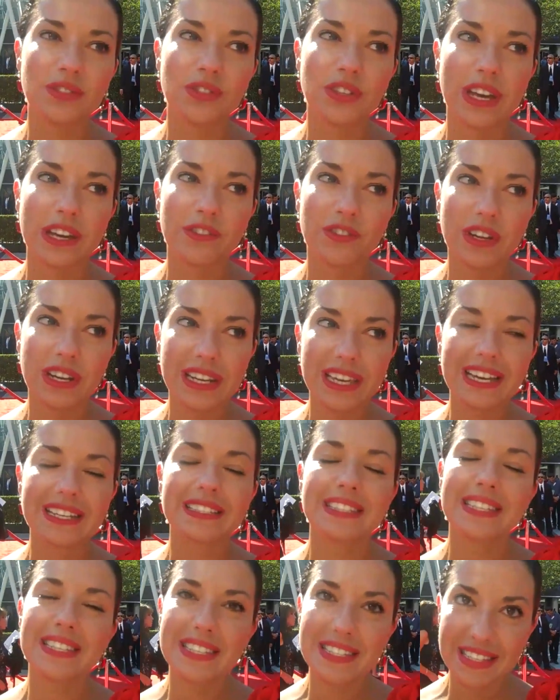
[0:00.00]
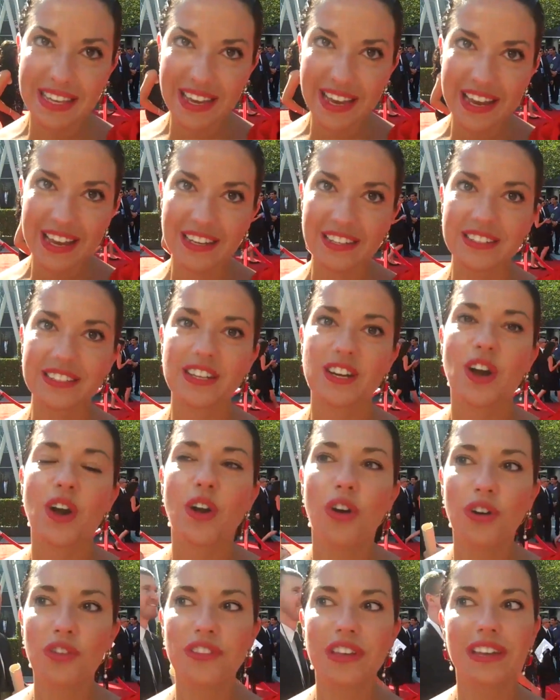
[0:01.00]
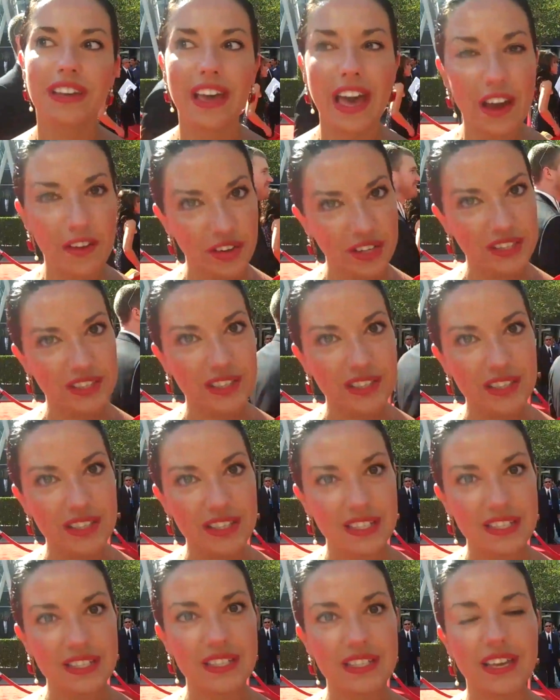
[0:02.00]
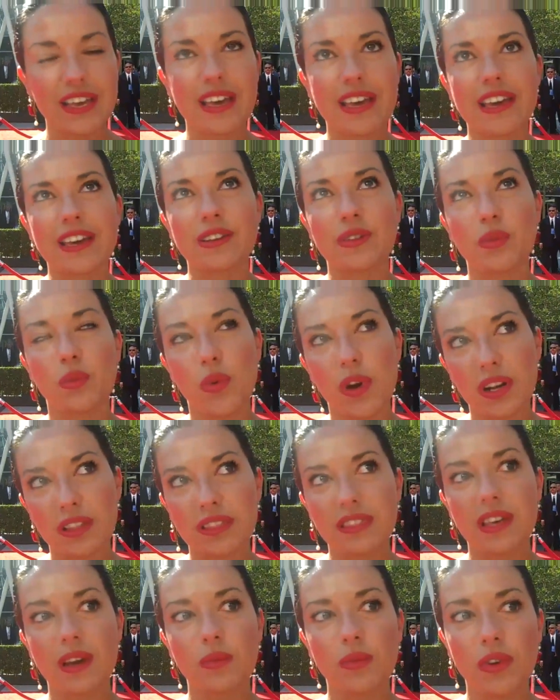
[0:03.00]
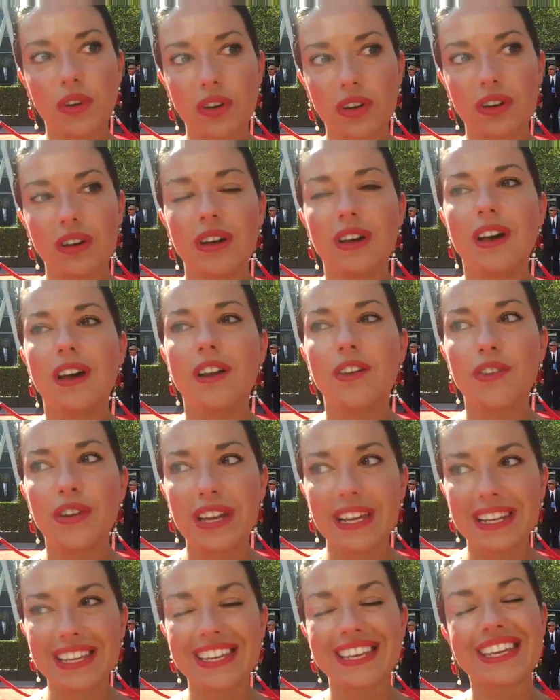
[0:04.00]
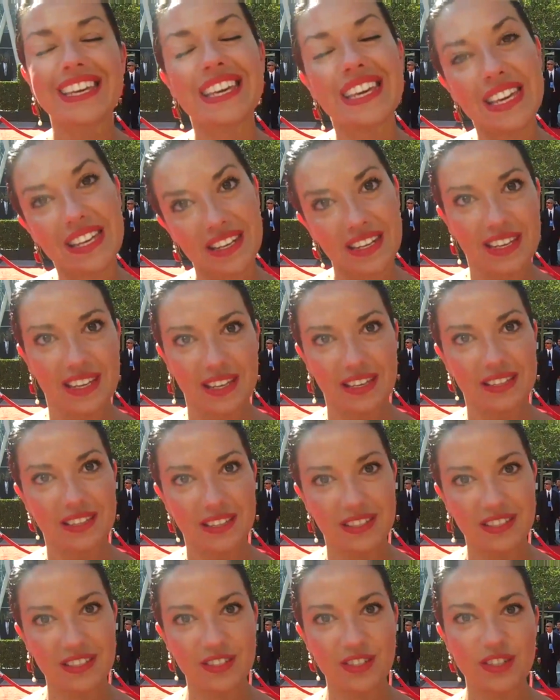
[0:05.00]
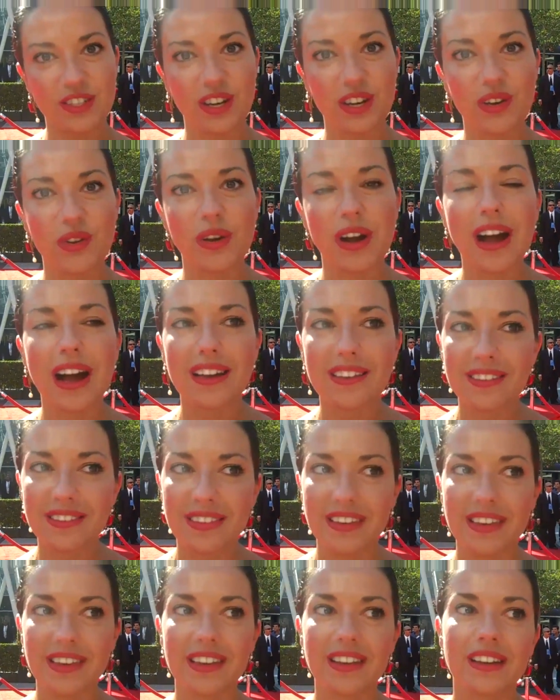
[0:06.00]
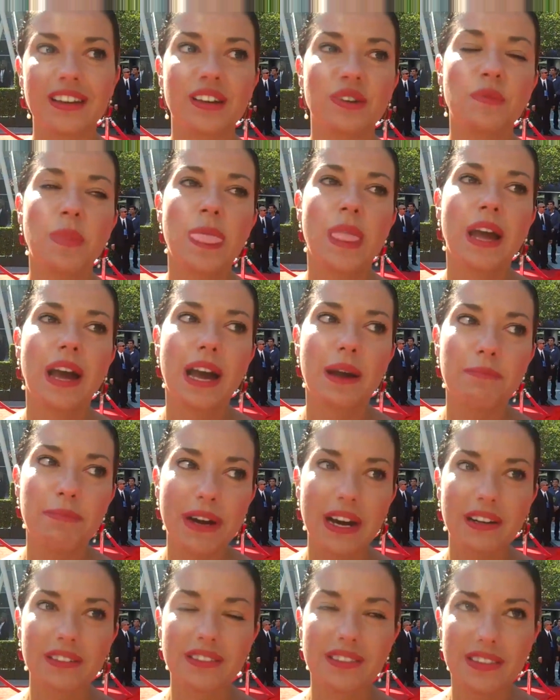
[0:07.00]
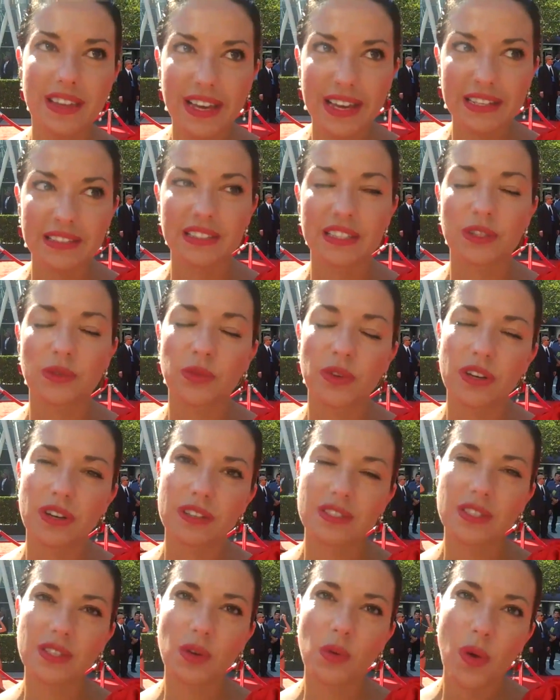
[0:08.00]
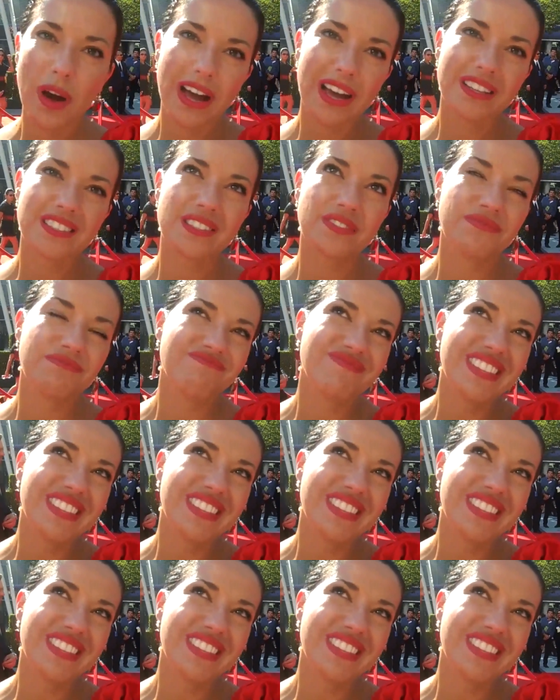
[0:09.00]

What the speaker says: you can really understand all the characters and what they were really in it. So I think about that it was quite